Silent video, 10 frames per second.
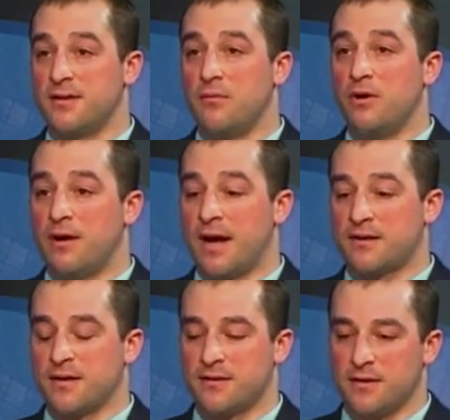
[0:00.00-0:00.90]
They will
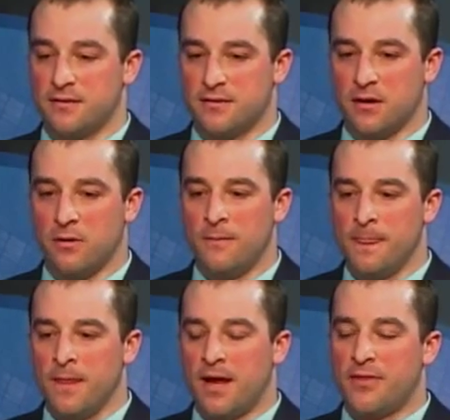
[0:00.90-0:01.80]
access it. So
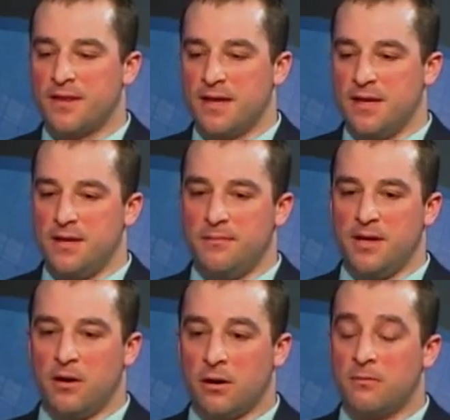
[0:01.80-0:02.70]
I think they need to
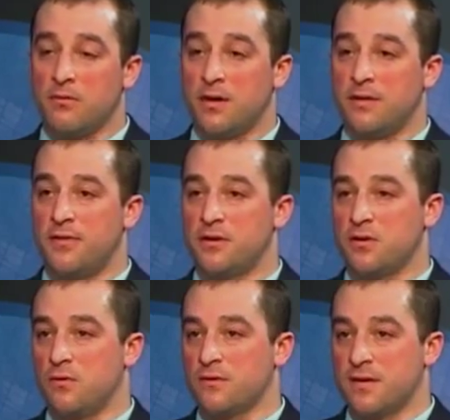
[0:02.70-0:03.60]
be armed with the
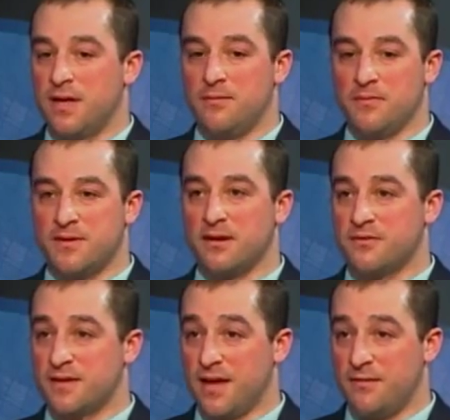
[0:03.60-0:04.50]
tools to keep
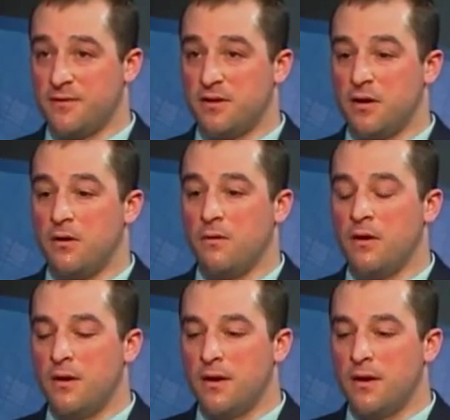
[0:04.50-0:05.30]
themselves safe, to know